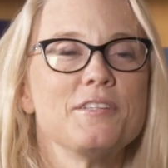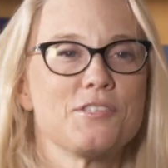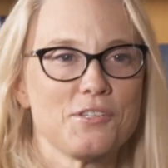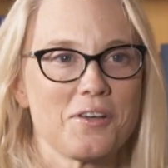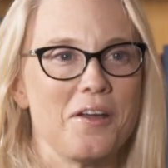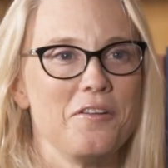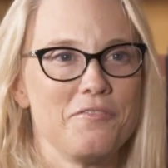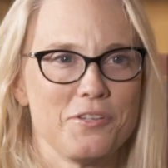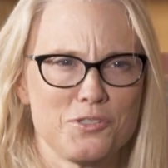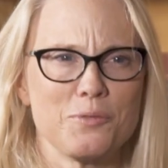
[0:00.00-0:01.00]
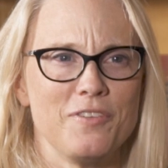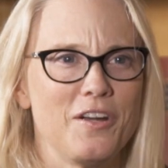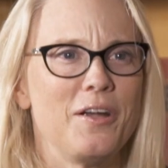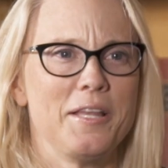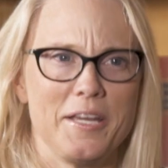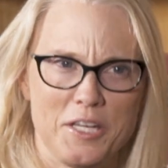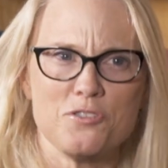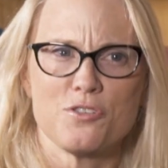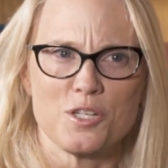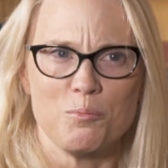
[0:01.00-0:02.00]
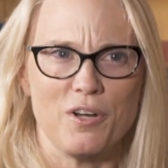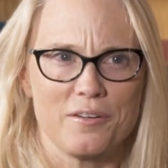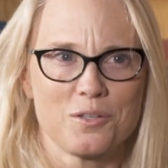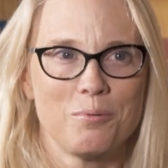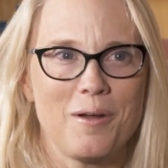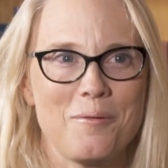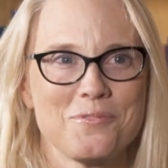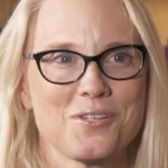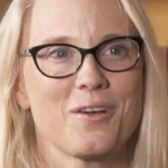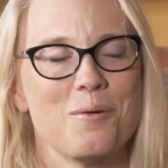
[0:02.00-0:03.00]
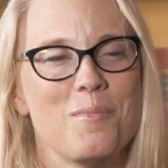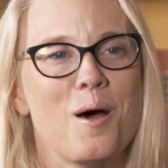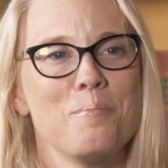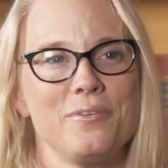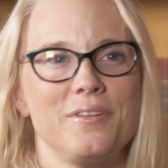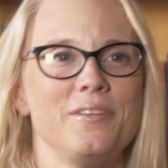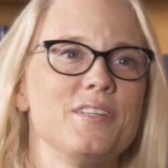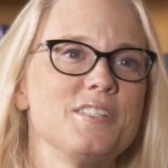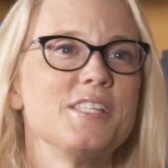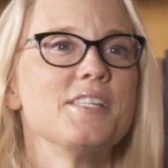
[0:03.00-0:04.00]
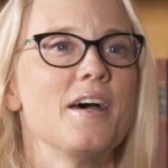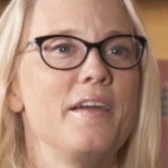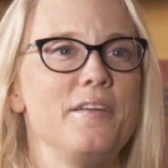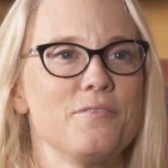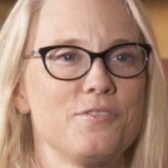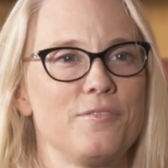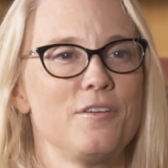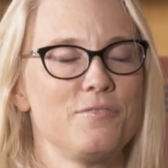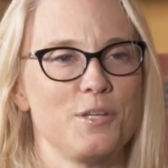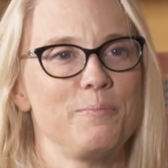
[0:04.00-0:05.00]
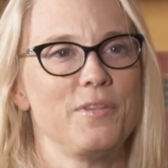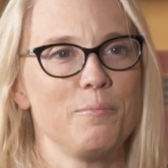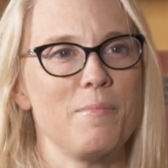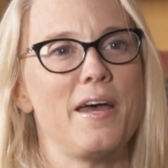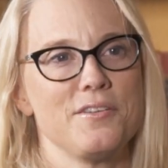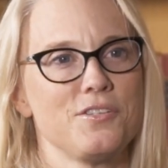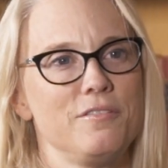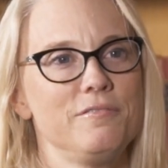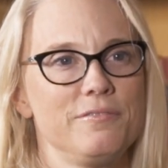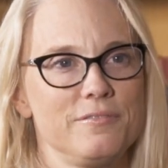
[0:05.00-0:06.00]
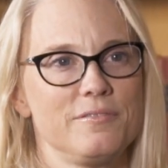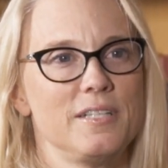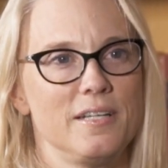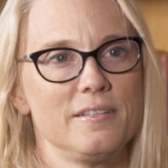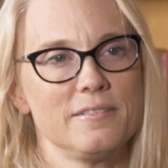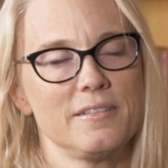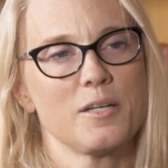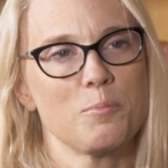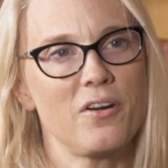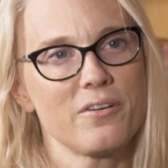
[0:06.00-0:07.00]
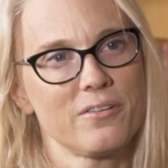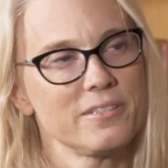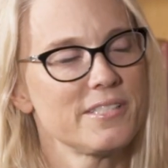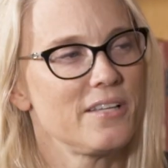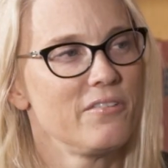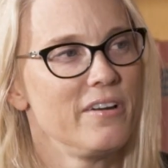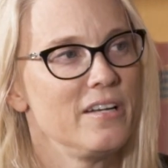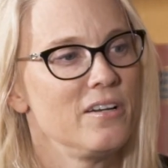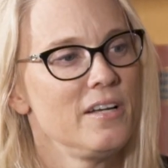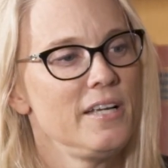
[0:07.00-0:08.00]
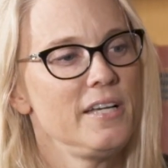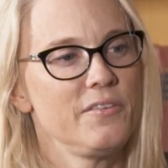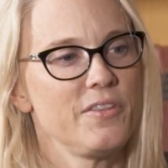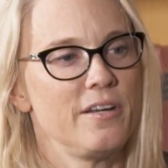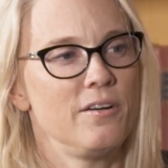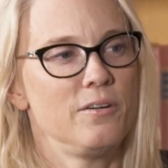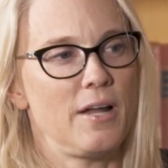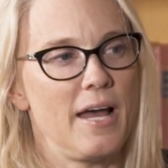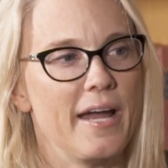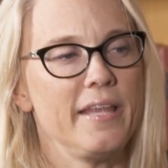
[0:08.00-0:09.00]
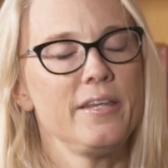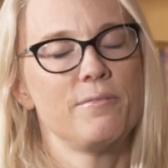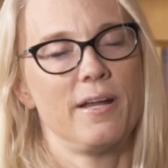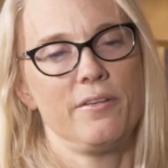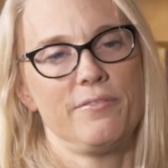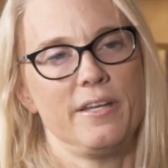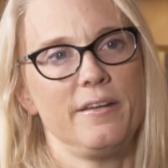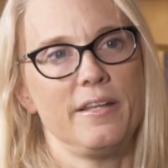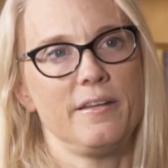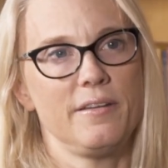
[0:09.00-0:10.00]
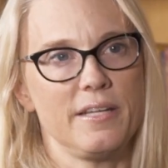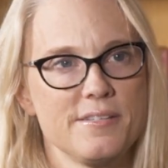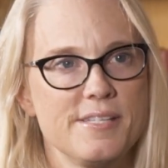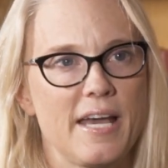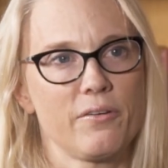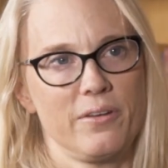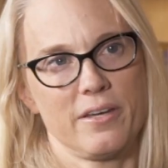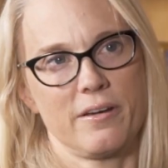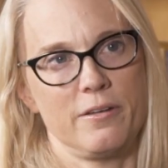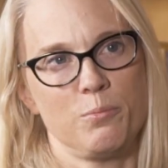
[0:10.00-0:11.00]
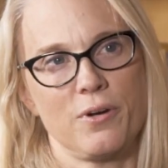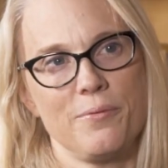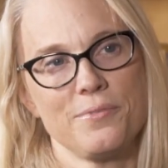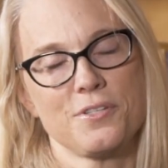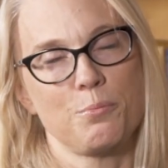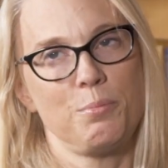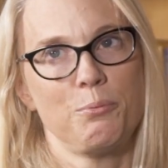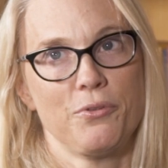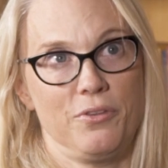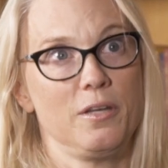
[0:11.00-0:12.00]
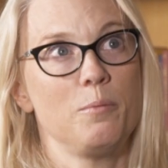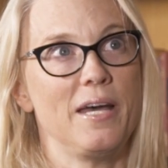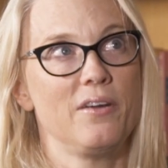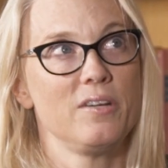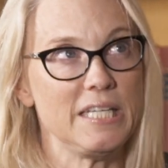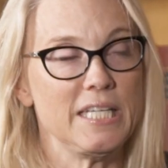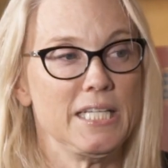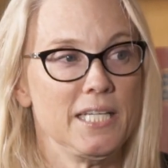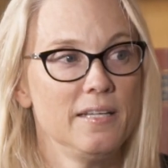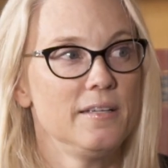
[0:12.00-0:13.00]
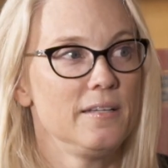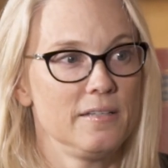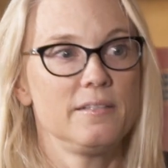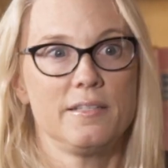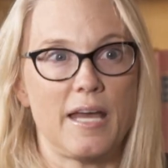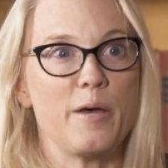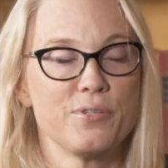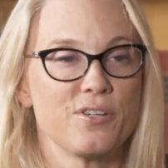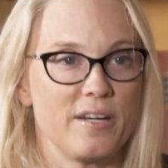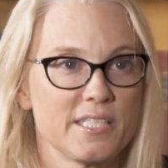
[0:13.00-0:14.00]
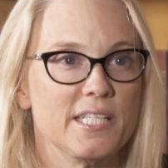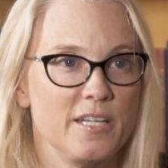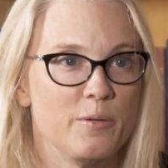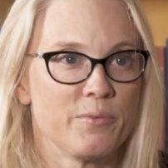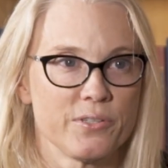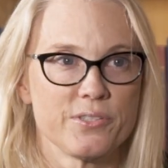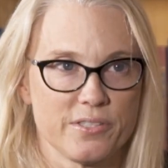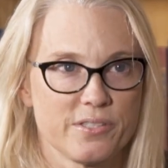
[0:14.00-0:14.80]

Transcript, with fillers: I mean, this is kind of, there's some very like interesting practical problems that come up in the design of, of something massive Uh, like a particle accelerator, that are highly relevant and exactly the kind of problems that people think about in abstract dynamical